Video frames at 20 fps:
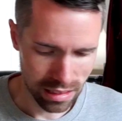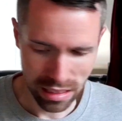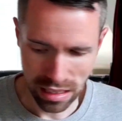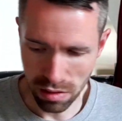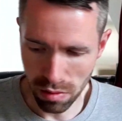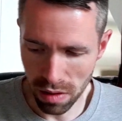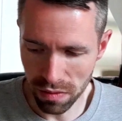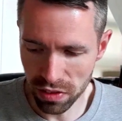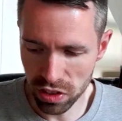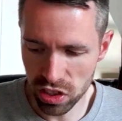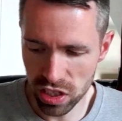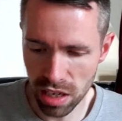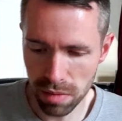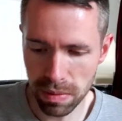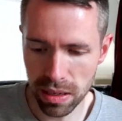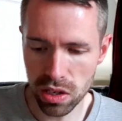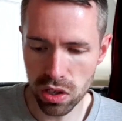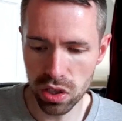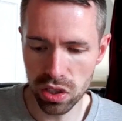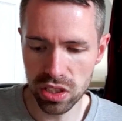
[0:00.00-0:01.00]
Now, obviously,
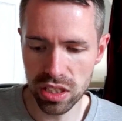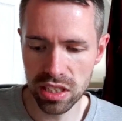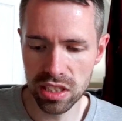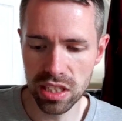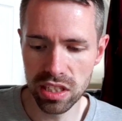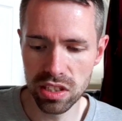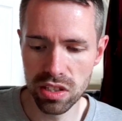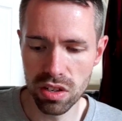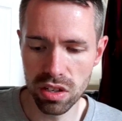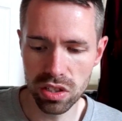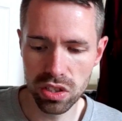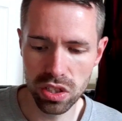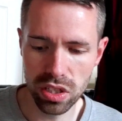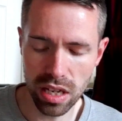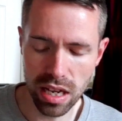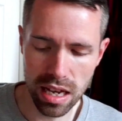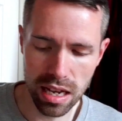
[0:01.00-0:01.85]
because this is not